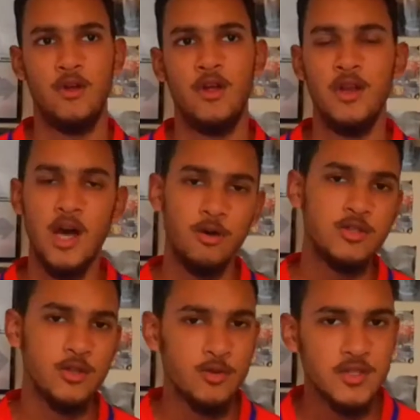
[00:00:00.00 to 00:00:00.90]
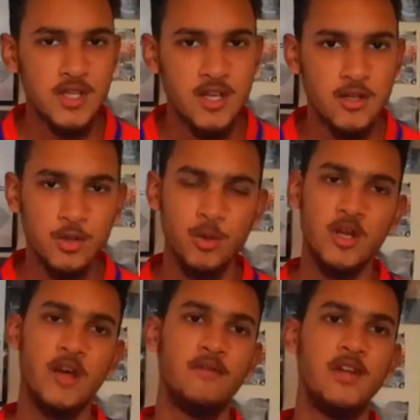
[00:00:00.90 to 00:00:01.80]
Now, it's no secret you're going to
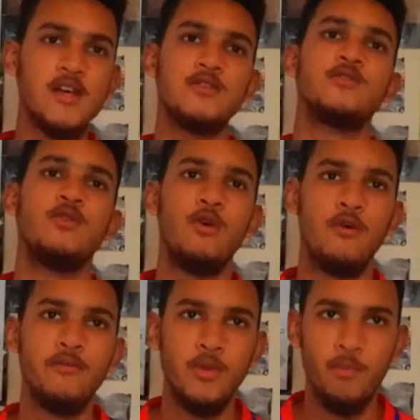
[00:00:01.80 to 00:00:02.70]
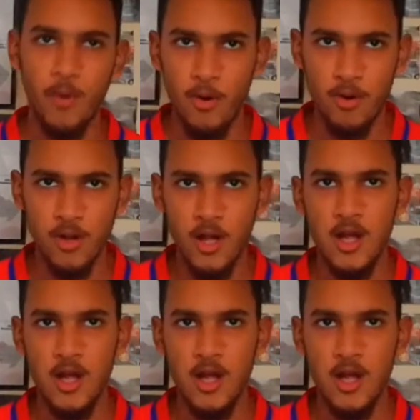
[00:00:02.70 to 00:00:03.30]
have less of the ball,